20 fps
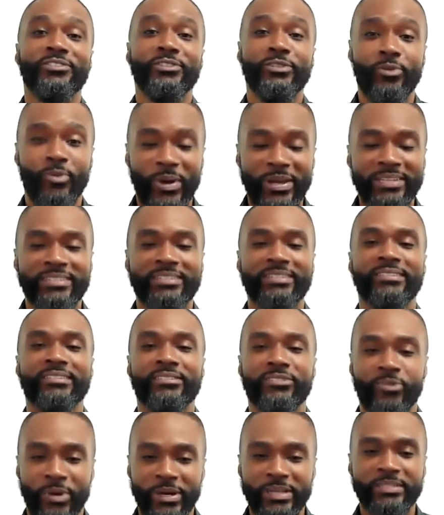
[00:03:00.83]

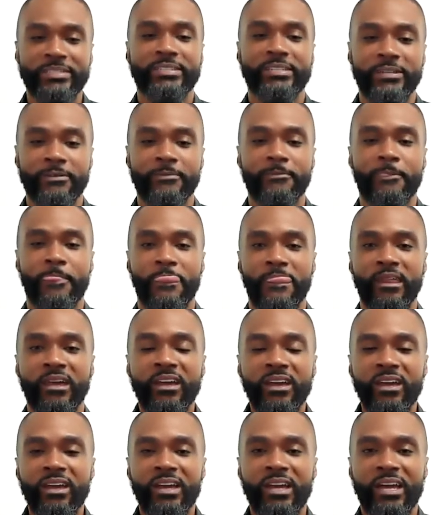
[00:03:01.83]
2020.
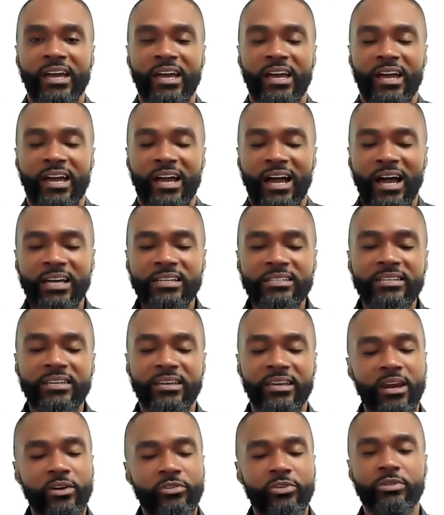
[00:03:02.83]
And
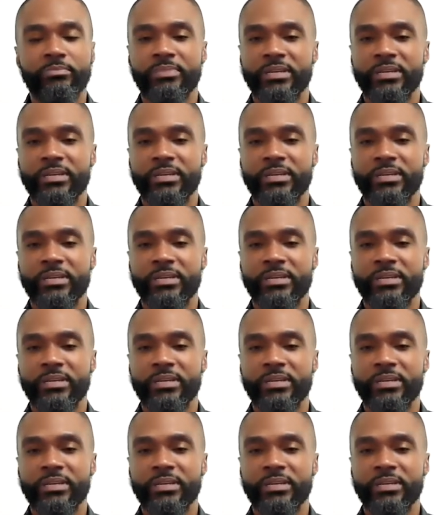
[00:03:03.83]
herein